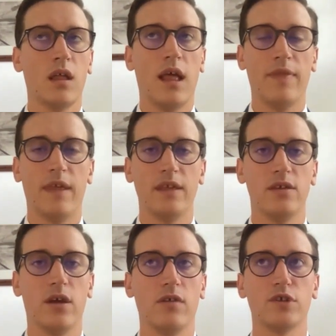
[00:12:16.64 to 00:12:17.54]
And there
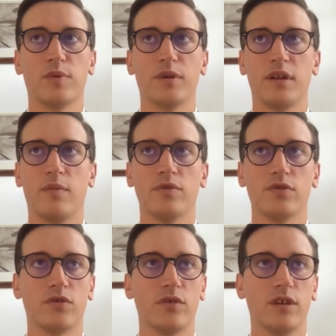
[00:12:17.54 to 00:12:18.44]
you go, I've just put it up on
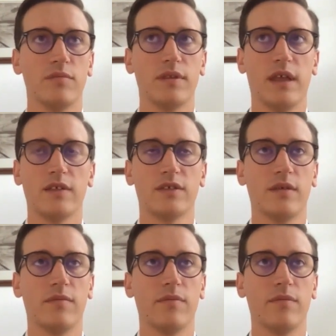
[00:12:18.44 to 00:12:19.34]
screen, but that's
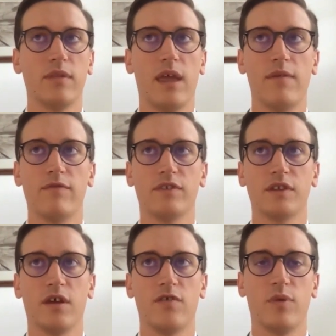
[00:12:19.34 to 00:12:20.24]
the
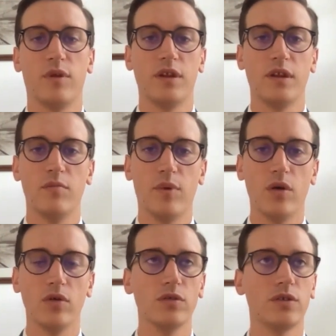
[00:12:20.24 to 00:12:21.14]
emphasis I put in
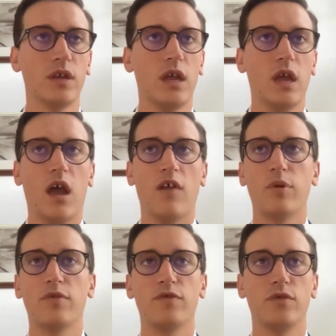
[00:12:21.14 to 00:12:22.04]
bold. I've
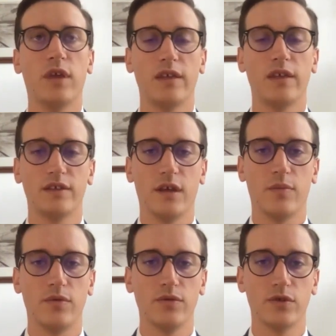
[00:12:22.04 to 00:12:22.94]
put a few cases
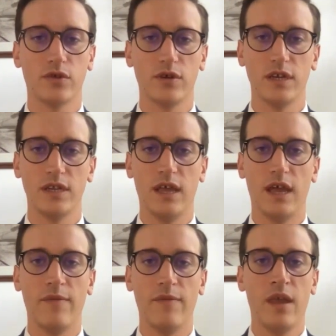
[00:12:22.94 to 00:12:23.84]
up on the screen
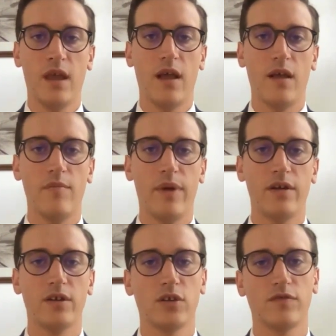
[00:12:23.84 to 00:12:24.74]
there.
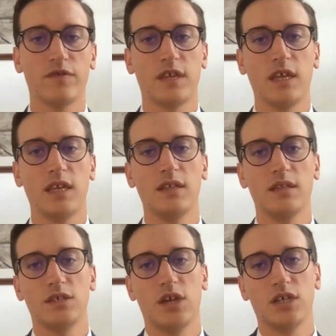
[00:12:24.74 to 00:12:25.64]
Berezovsky,
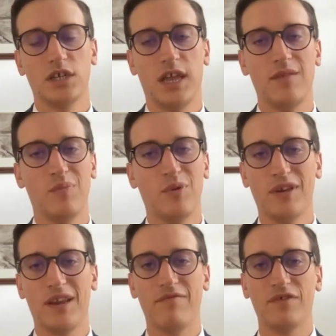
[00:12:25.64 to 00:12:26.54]
the judge, again, put
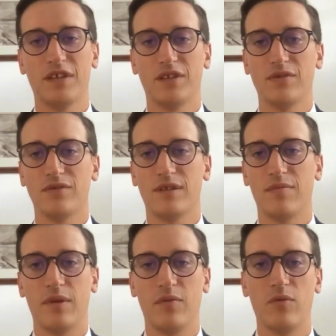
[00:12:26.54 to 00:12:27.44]
an emphasis on
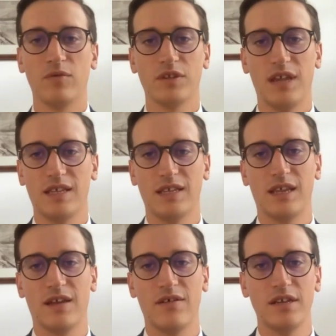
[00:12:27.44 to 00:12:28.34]
simply what was
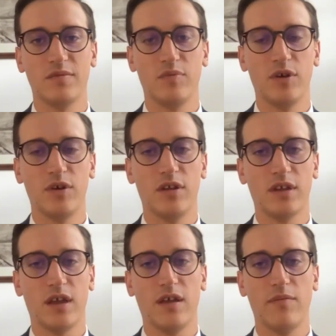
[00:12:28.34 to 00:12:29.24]
necessary to put
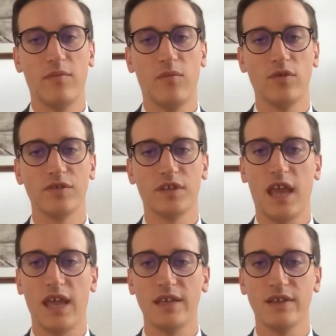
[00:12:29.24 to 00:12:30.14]
one's
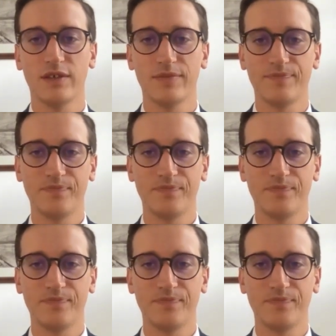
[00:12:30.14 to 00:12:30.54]
case,